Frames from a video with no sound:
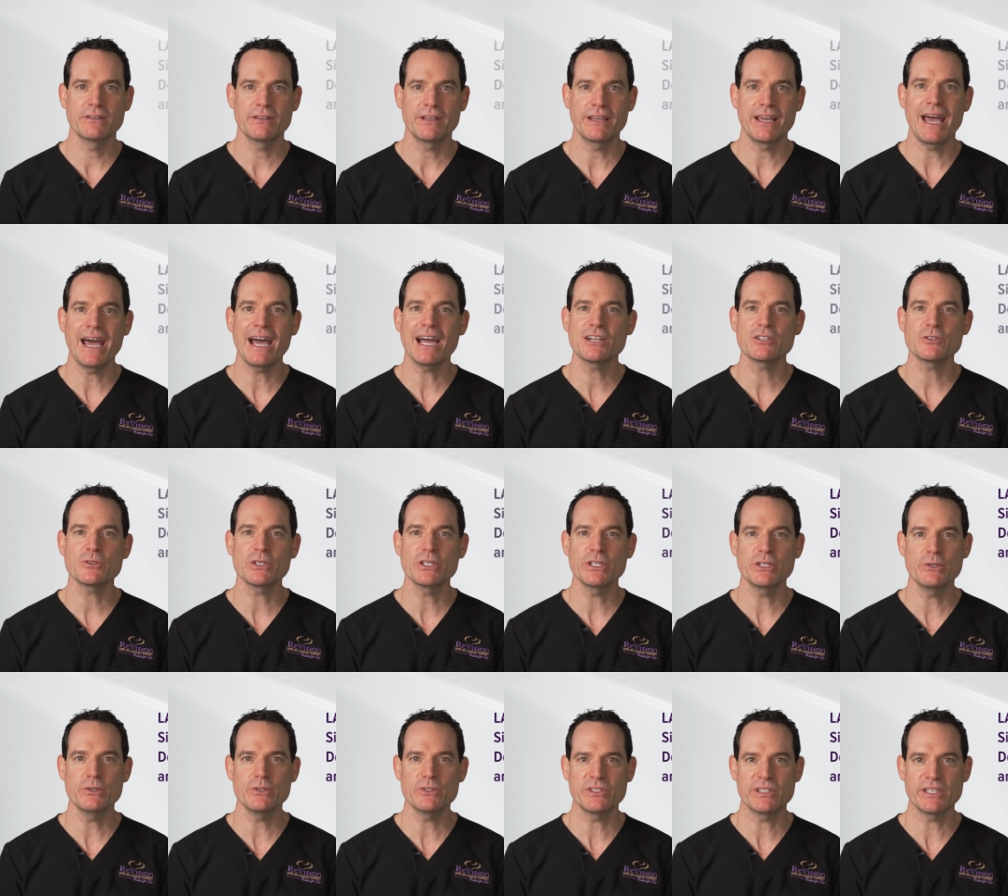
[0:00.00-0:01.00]
They actually
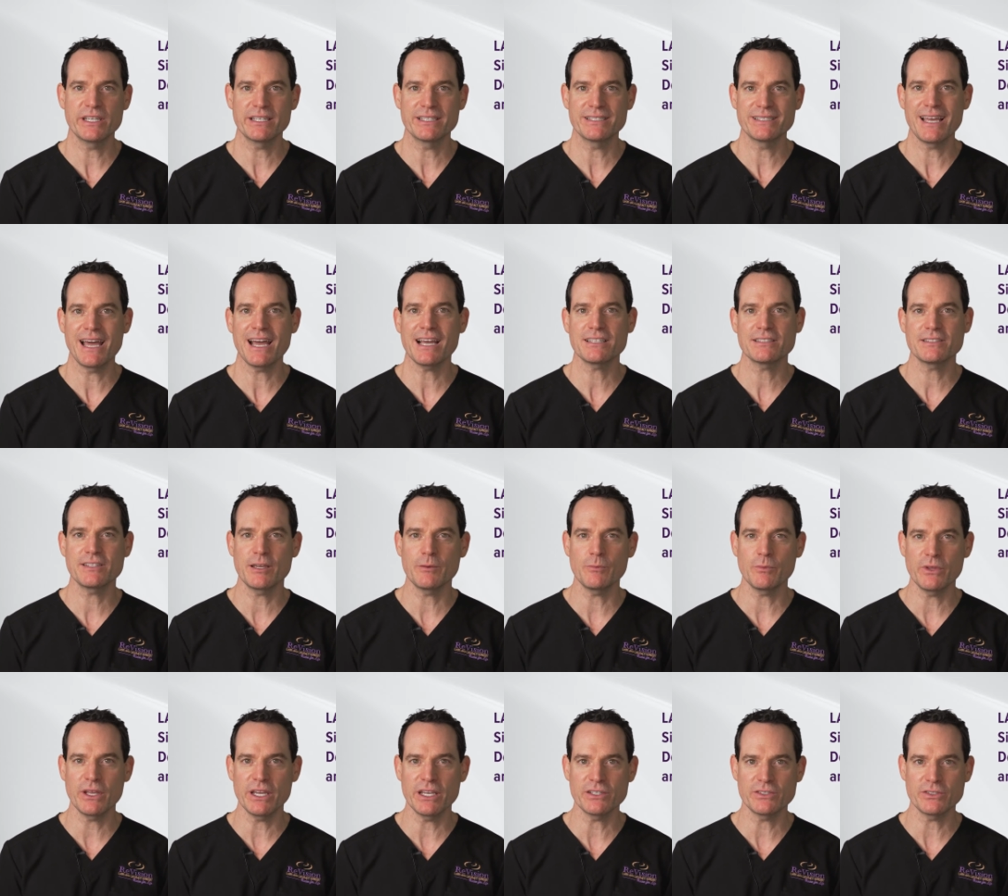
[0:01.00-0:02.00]
use the exact
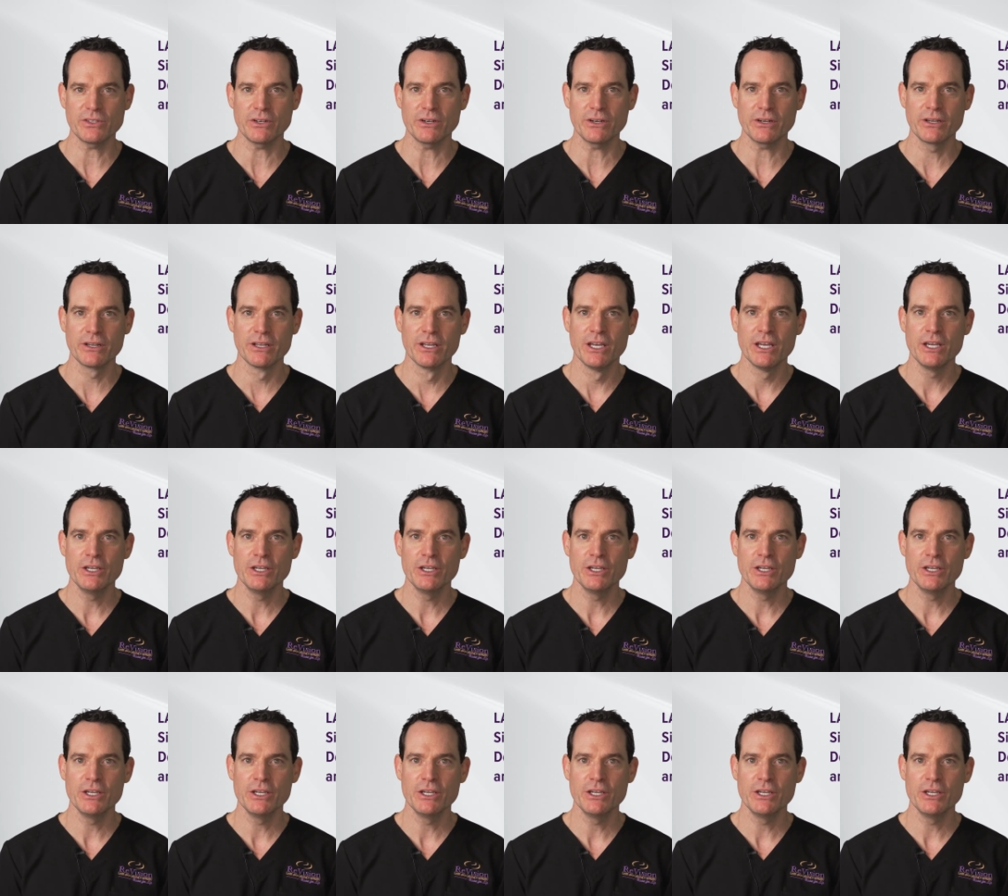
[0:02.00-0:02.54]
same laser